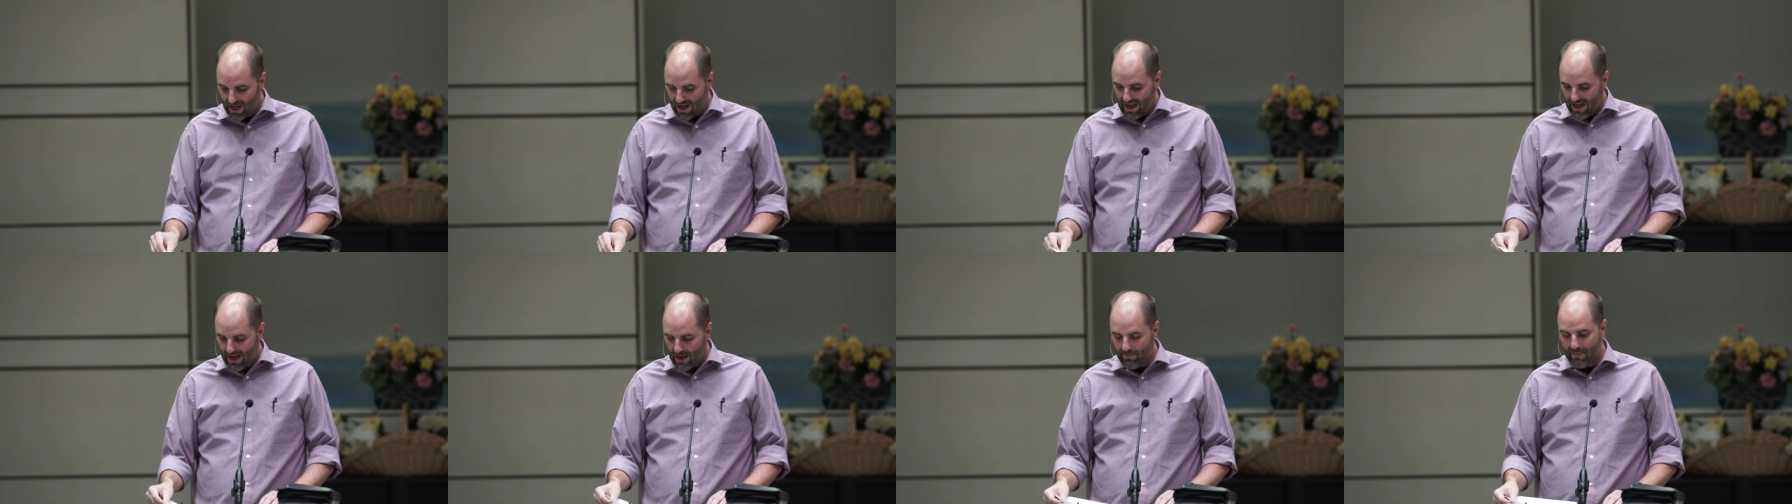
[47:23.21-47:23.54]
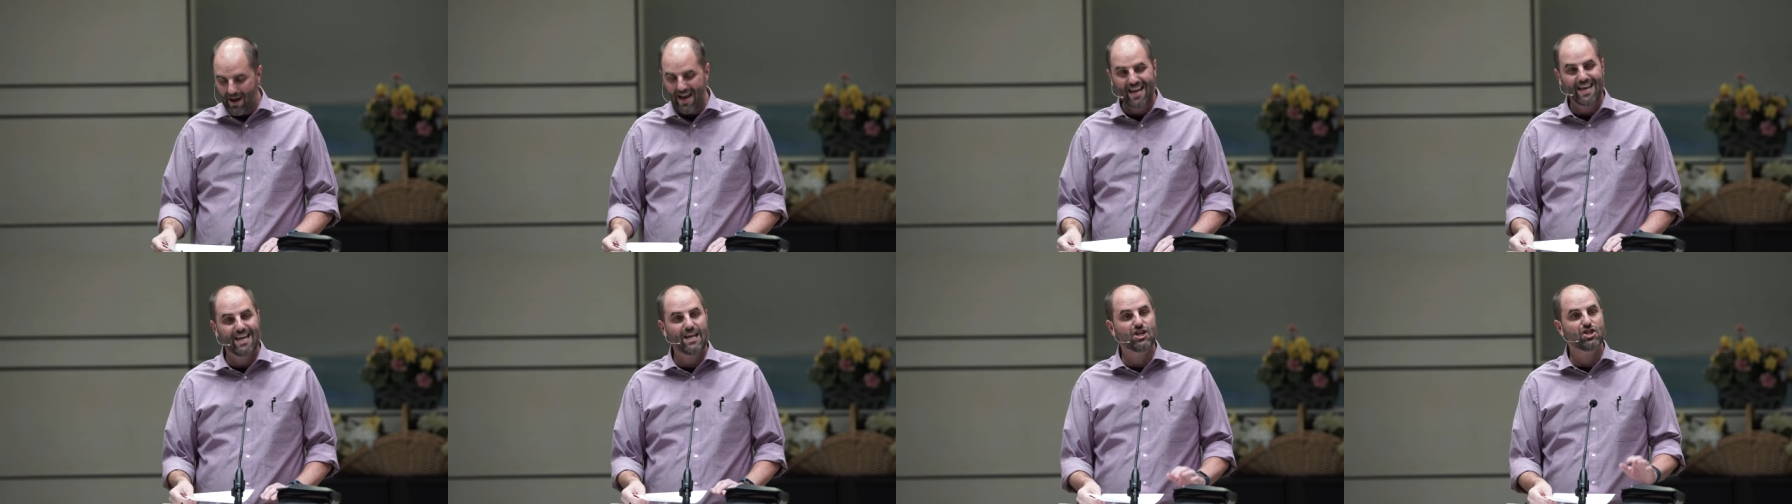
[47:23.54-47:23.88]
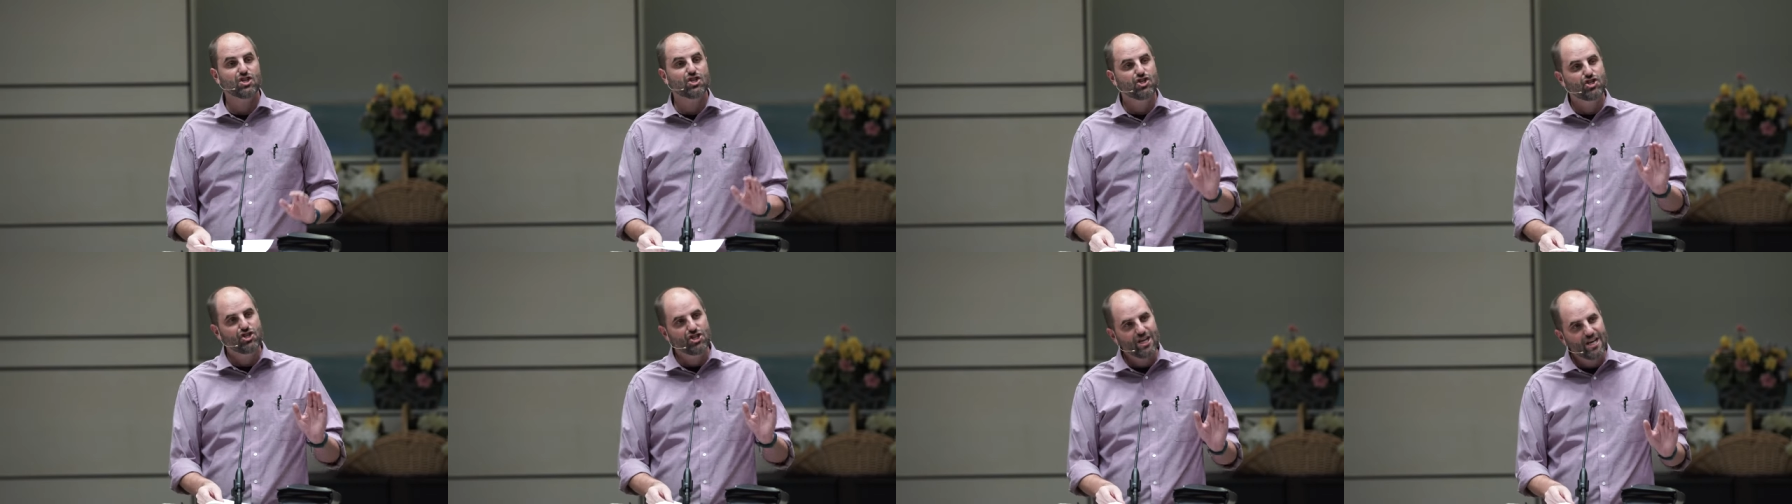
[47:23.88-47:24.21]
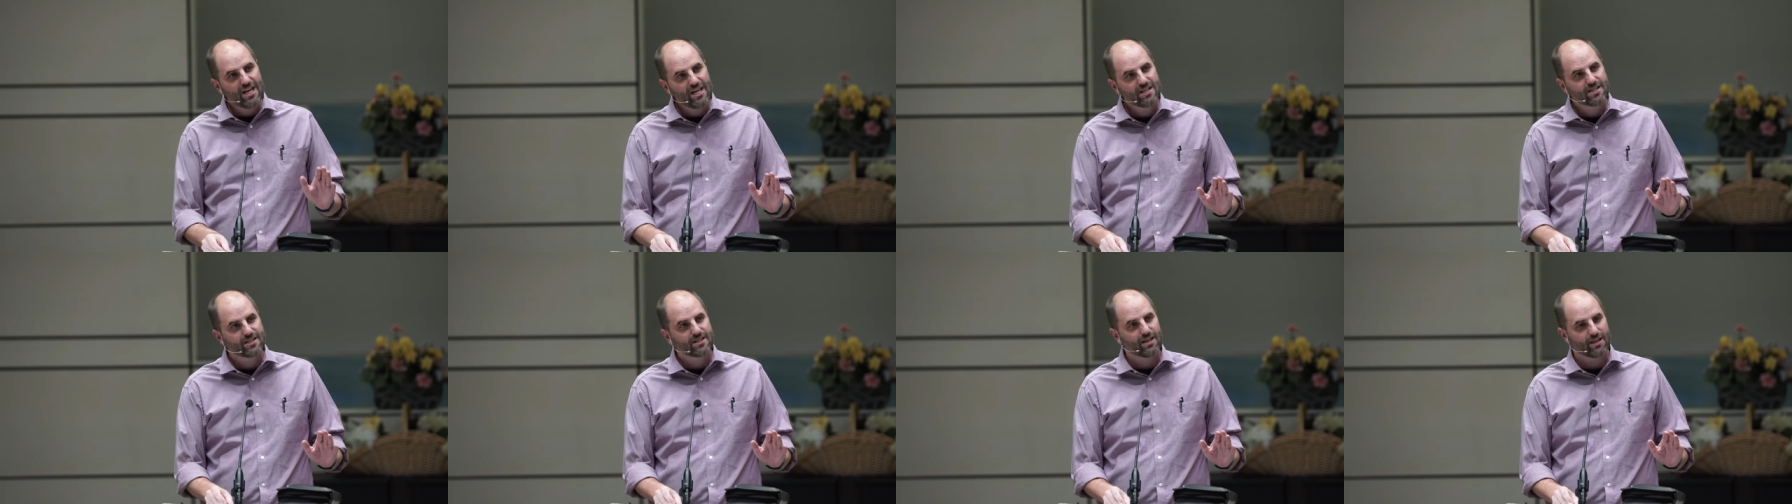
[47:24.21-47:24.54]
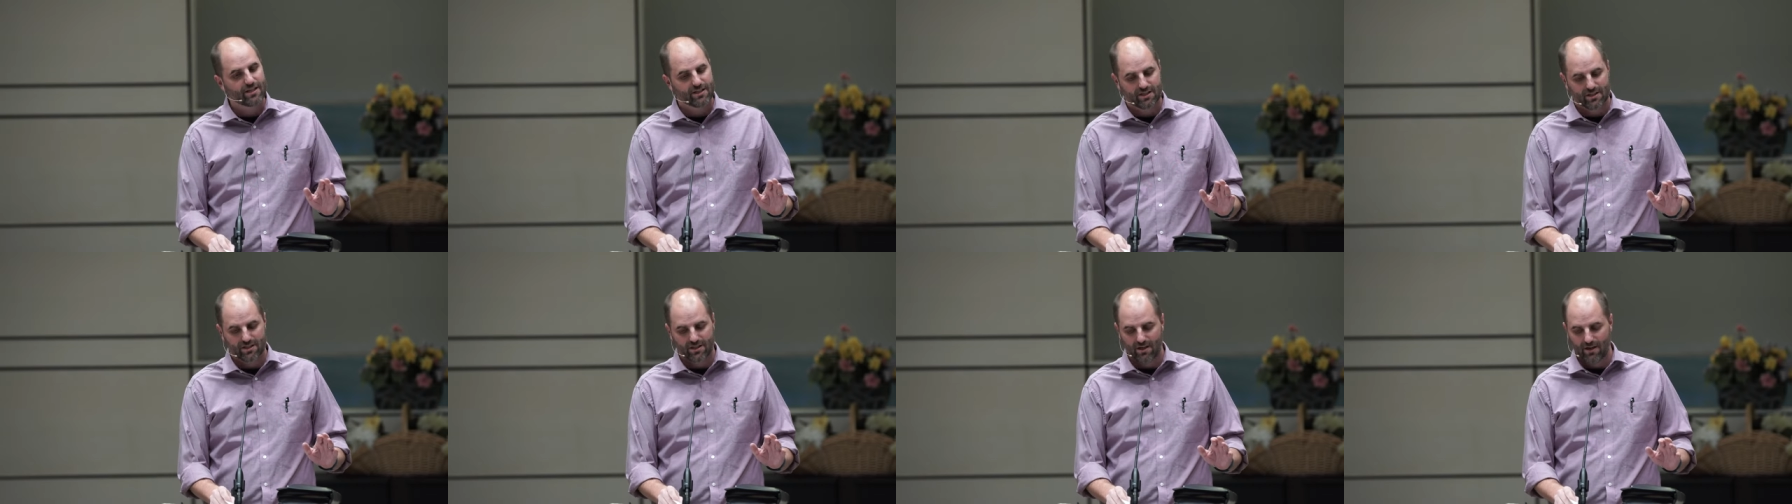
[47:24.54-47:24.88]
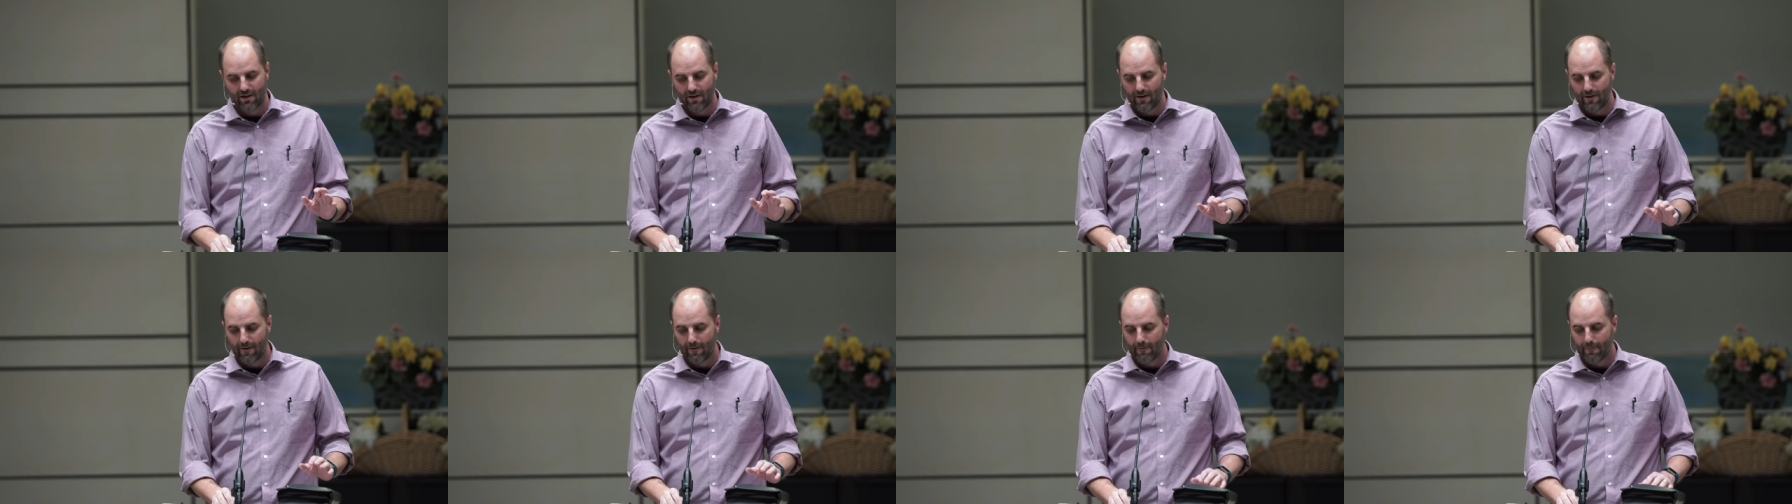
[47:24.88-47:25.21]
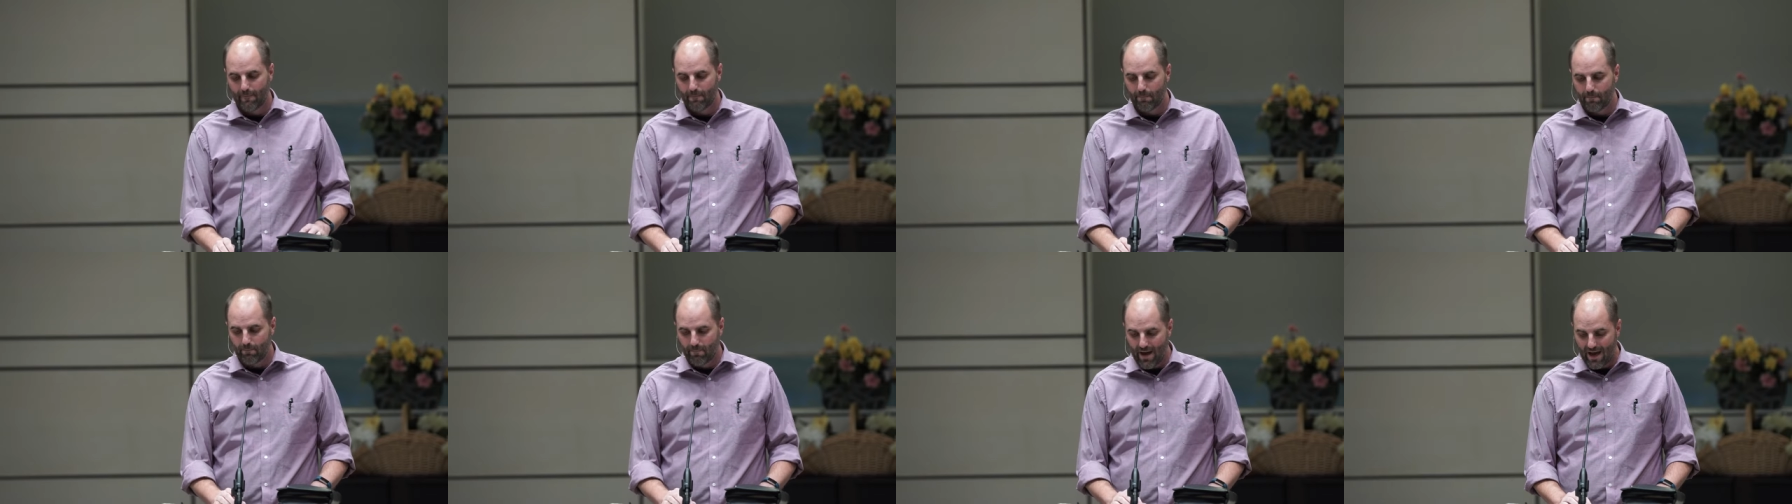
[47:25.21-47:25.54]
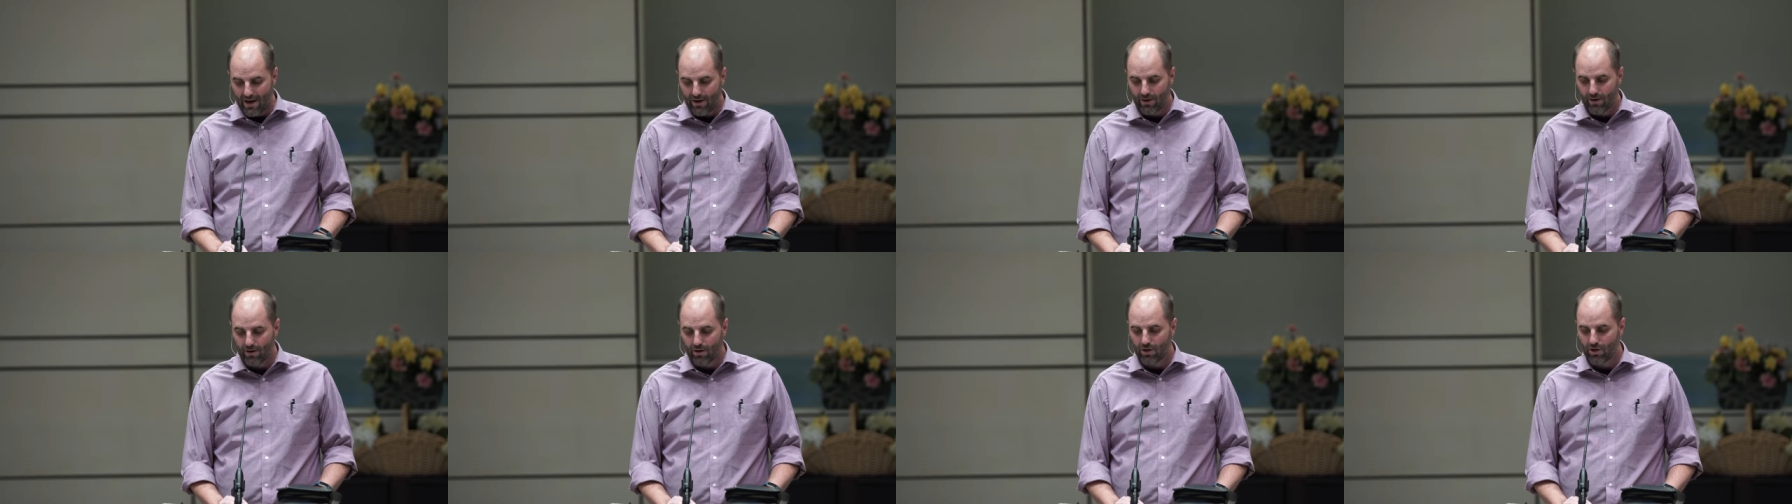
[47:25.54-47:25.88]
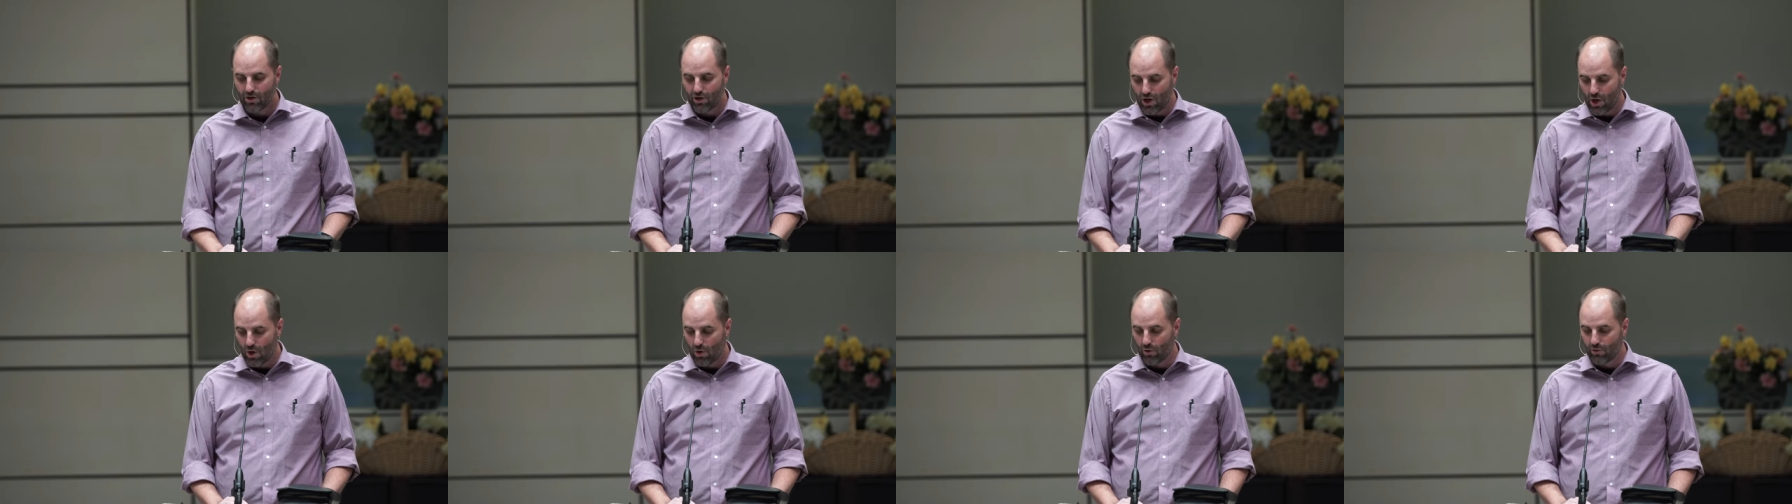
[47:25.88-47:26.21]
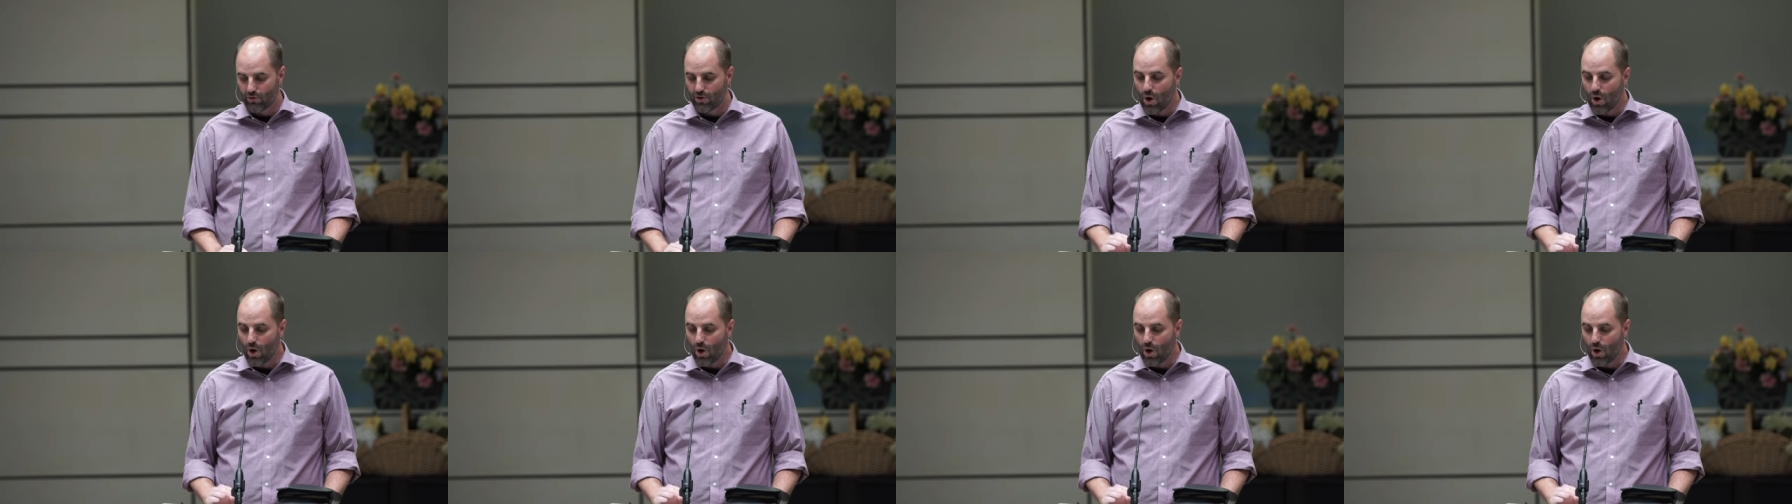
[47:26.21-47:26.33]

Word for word: in making Jesus better known.